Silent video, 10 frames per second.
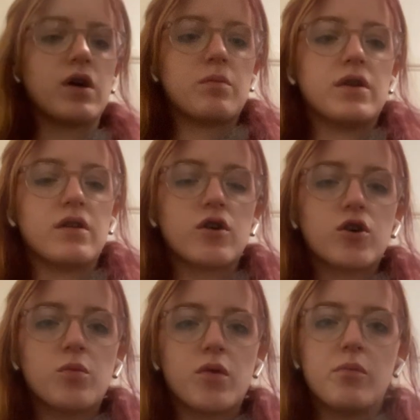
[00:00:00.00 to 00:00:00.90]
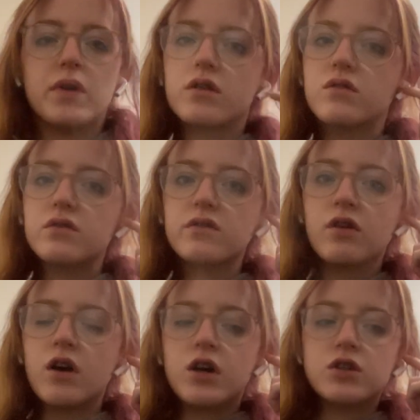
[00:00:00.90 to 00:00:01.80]
prepping a couple of meals
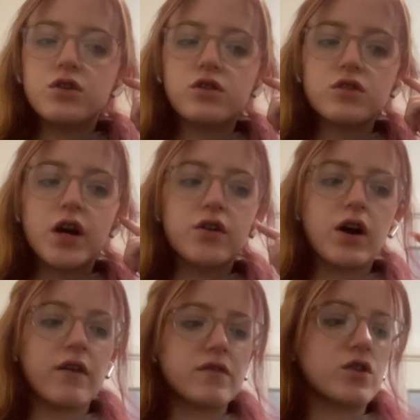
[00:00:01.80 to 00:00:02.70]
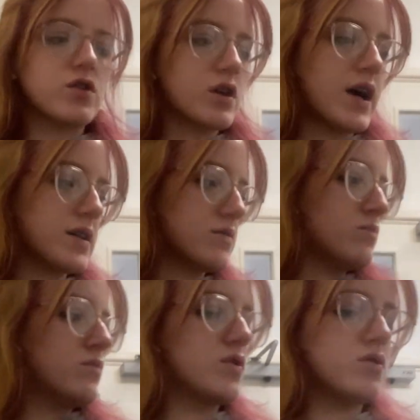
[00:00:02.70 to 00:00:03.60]
just so I don't have to cook as
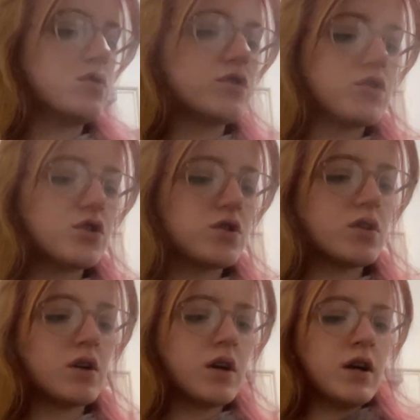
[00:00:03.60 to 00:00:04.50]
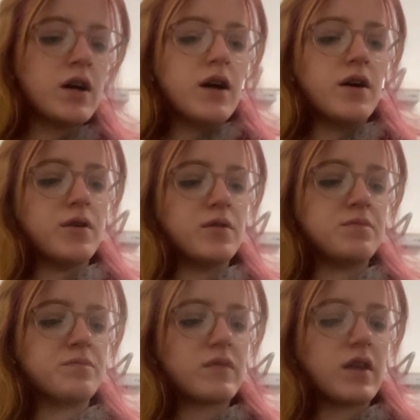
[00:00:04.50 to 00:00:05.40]
much.
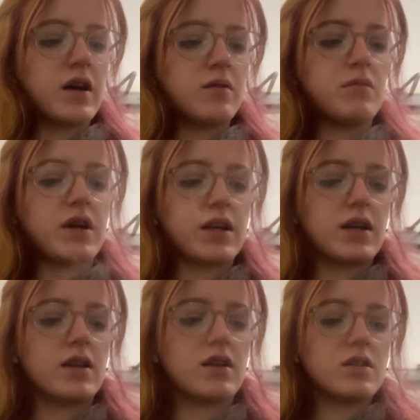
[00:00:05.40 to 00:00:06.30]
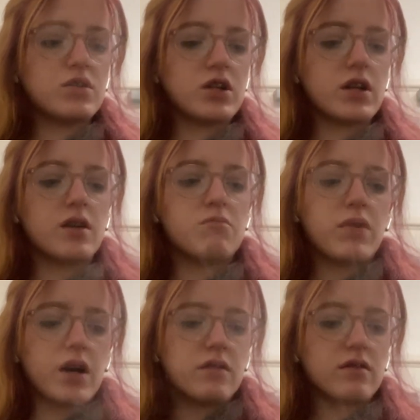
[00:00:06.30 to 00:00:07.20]
I'm making chicken and
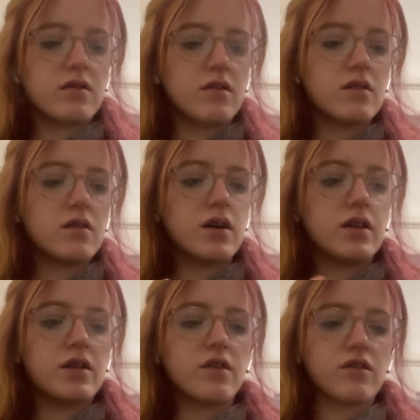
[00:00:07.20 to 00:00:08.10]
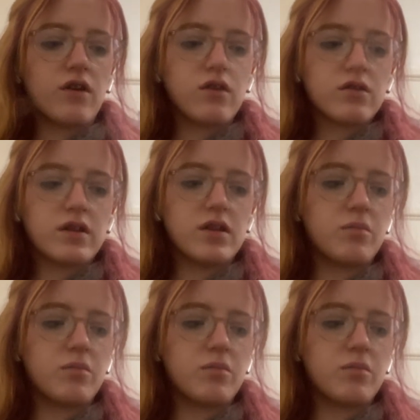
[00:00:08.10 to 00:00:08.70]
pasta, and then the sauce in the